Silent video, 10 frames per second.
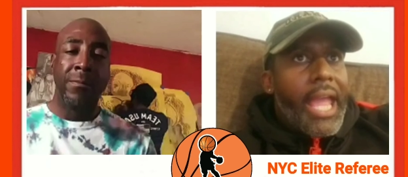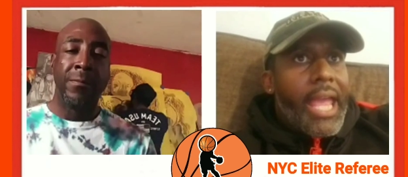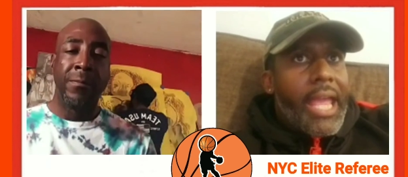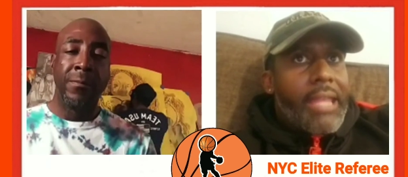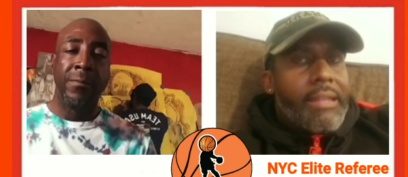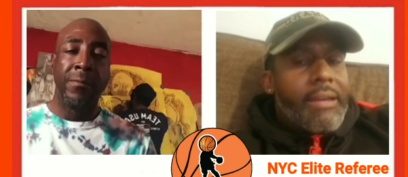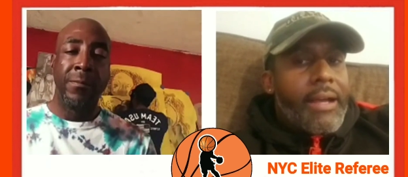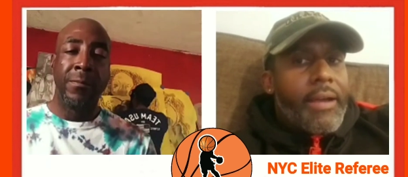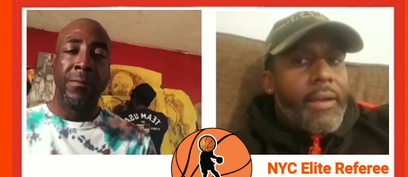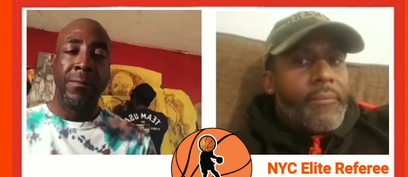Speaker 1: And,
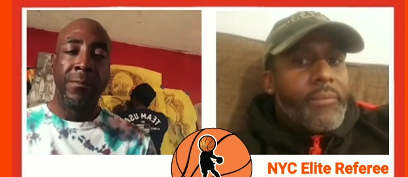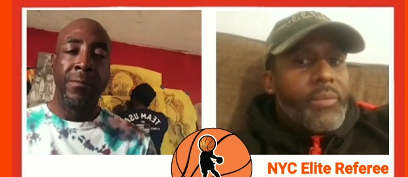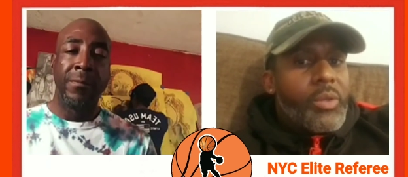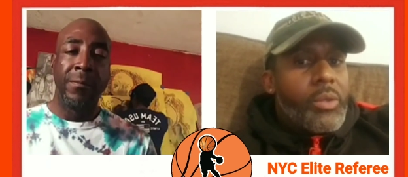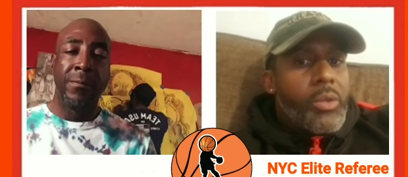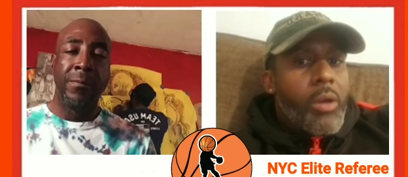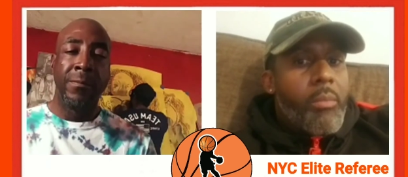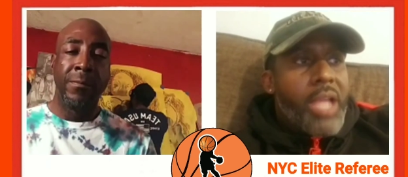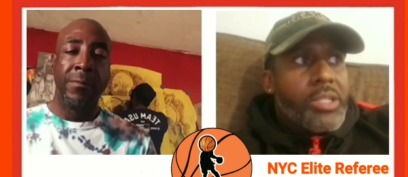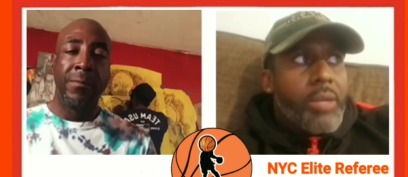um, you know, my
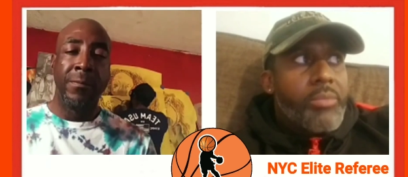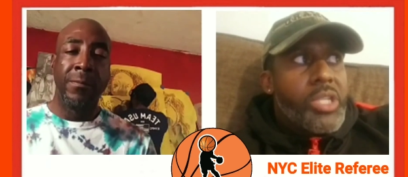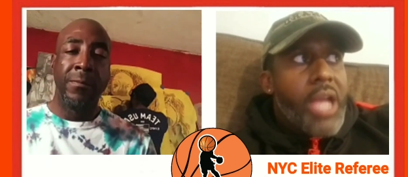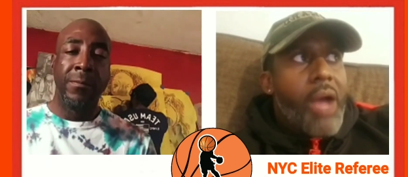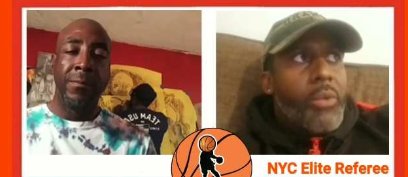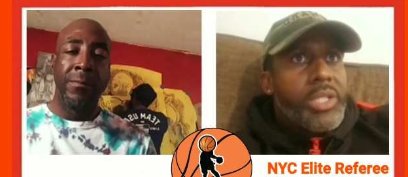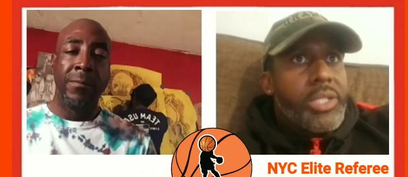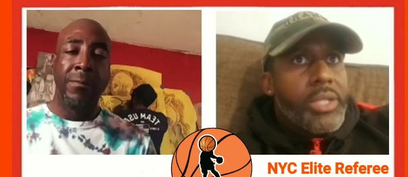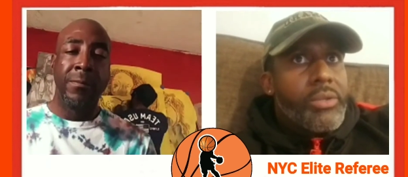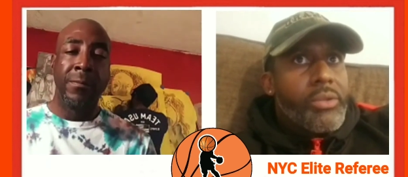jump shot
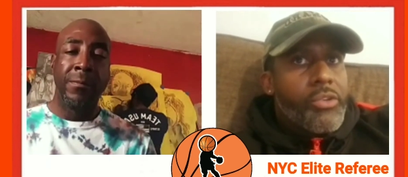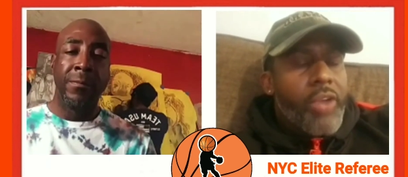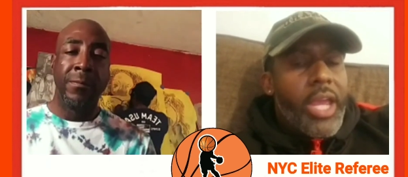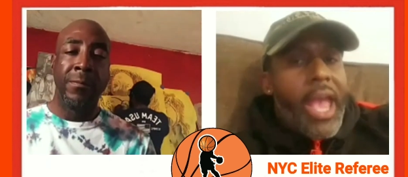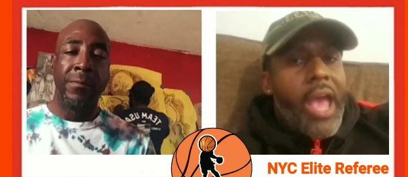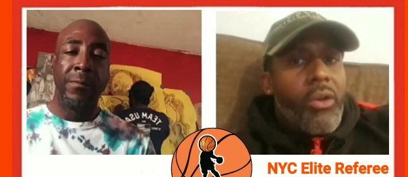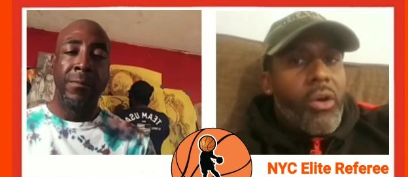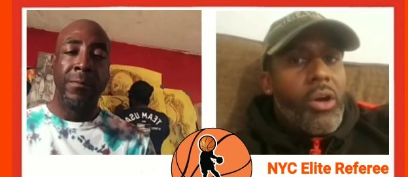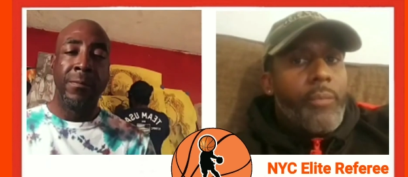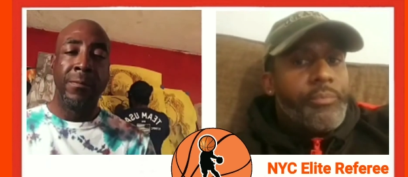wasn't great at
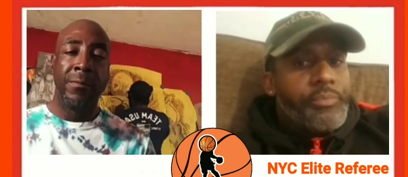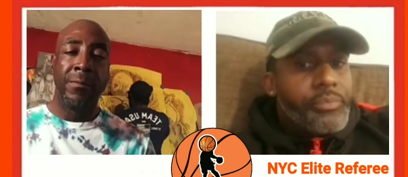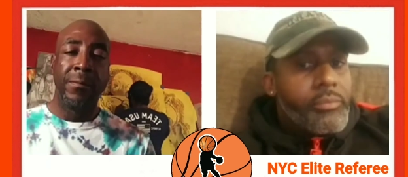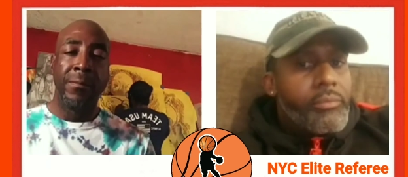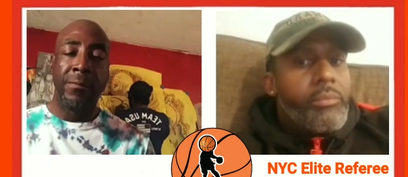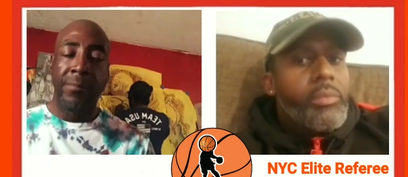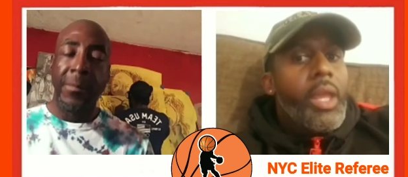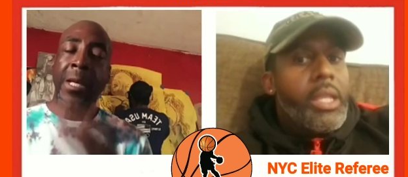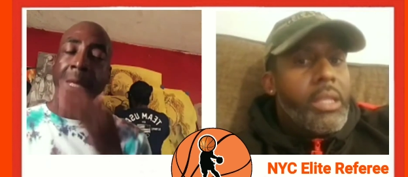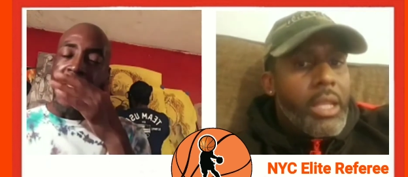all.
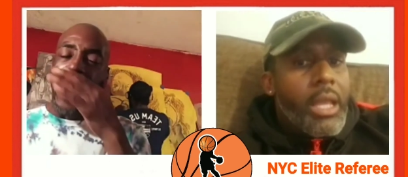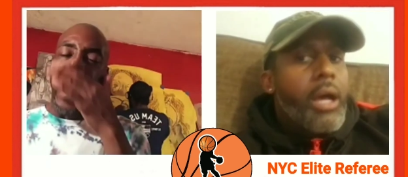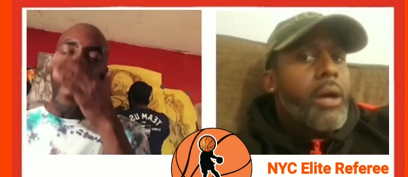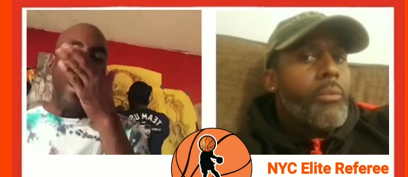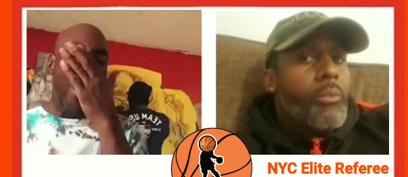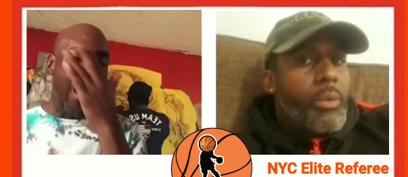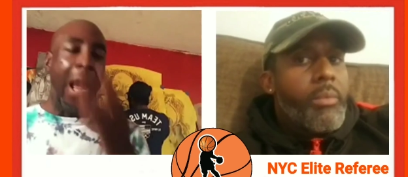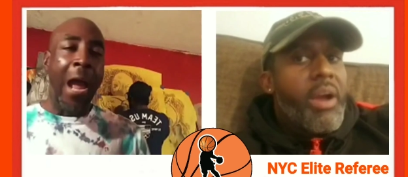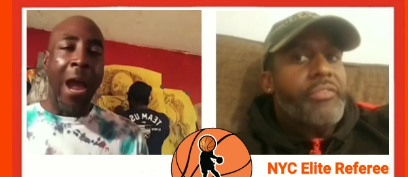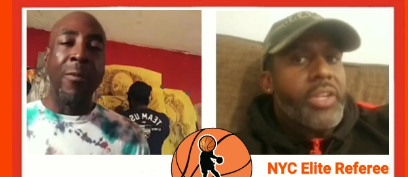And then
Speaker 2: yeah, um,
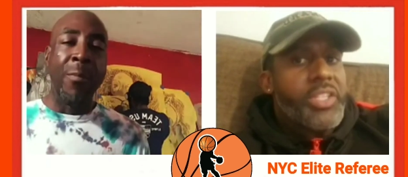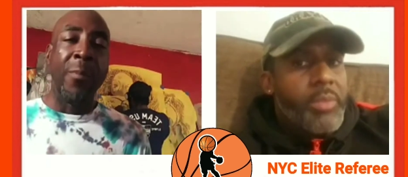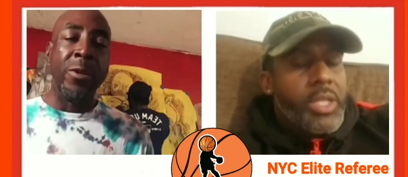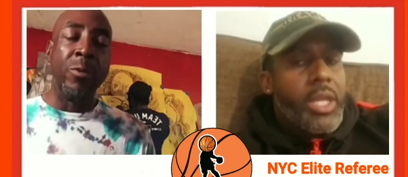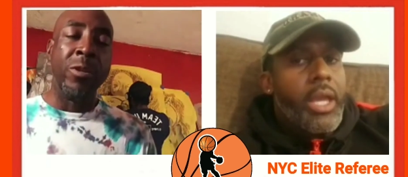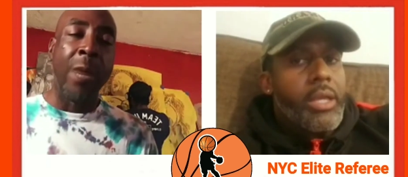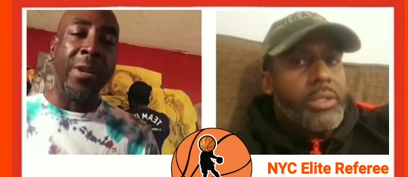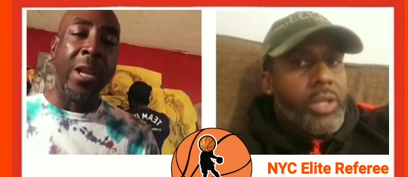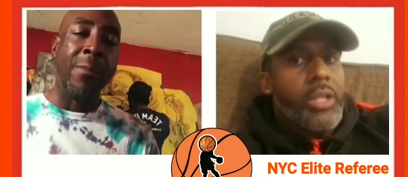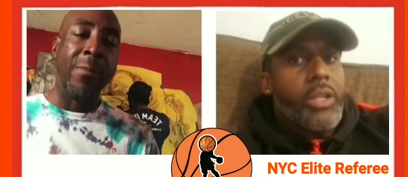I remember you year, coming
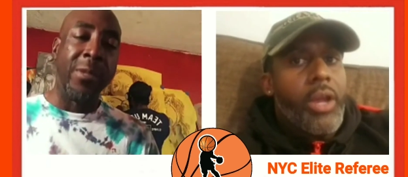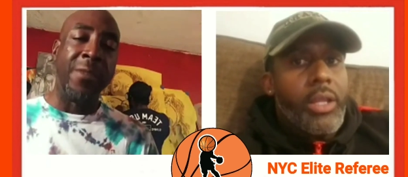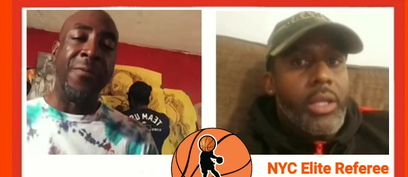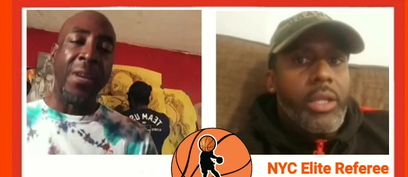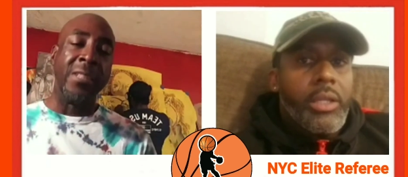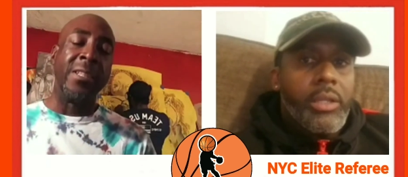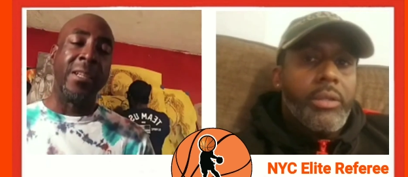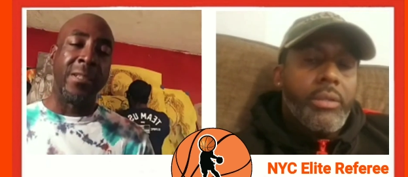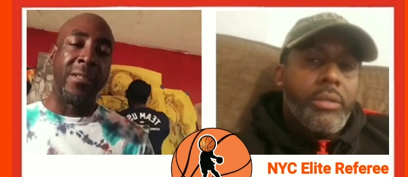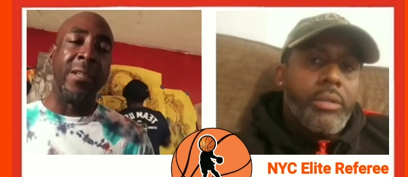up to Taylor
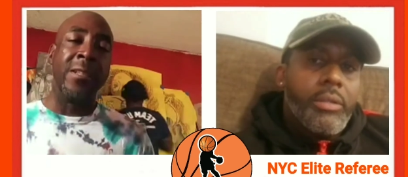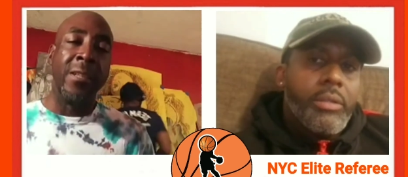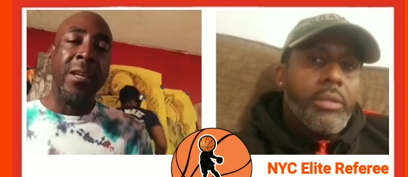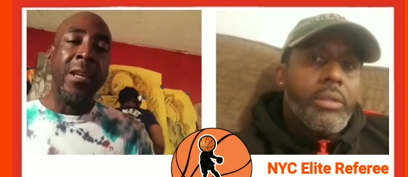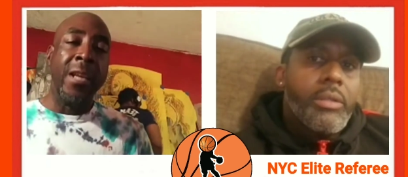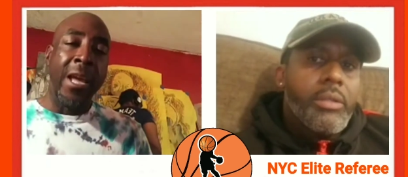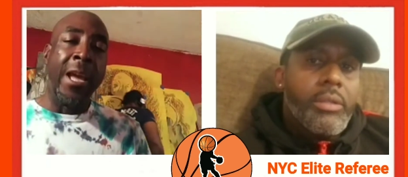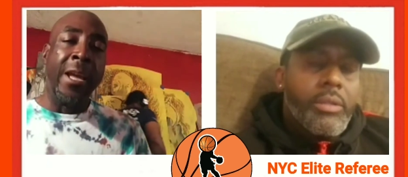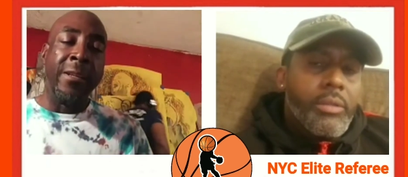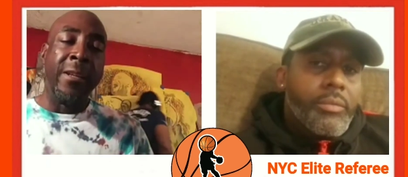Dickinson
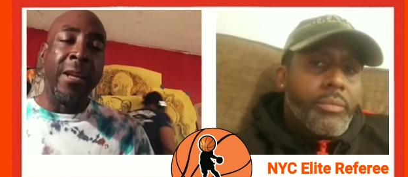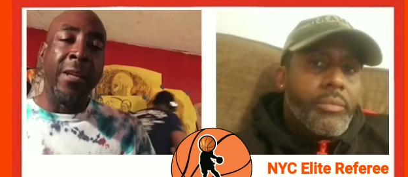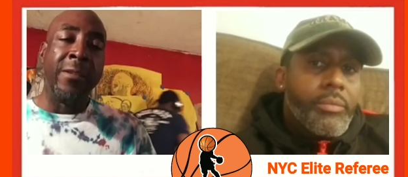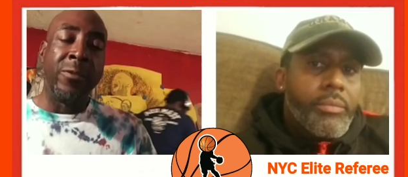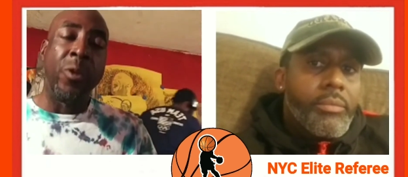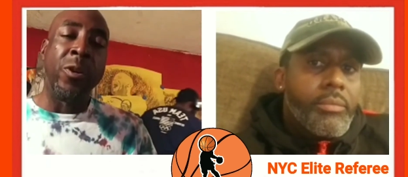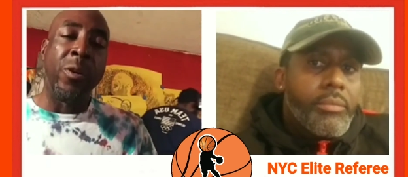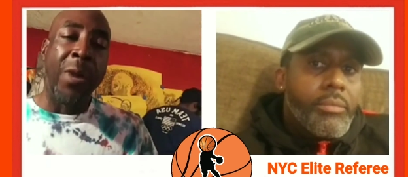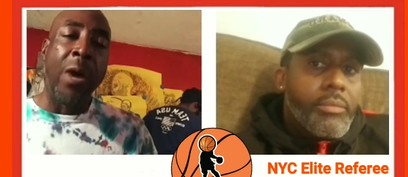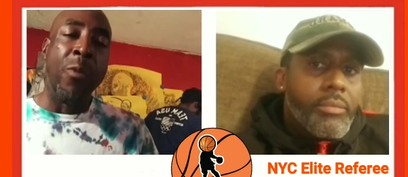and, and talking
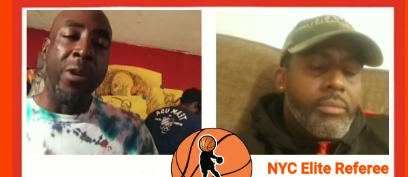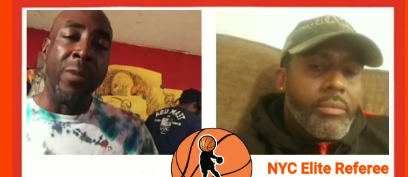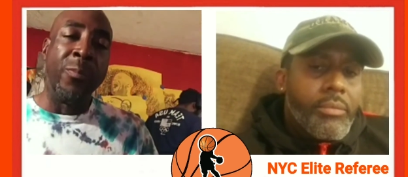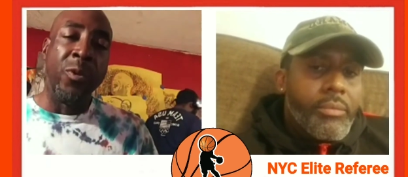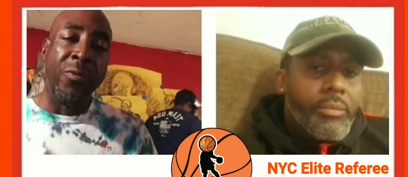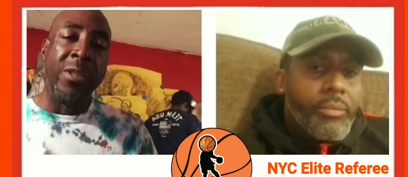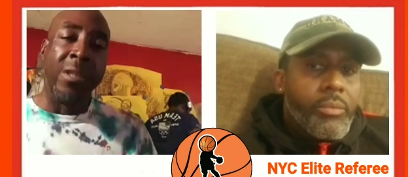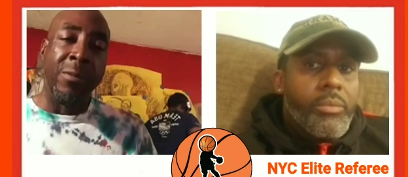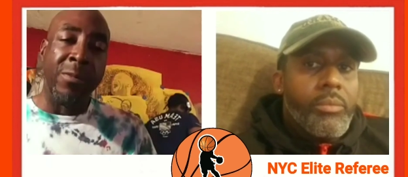about wanting to improve your jump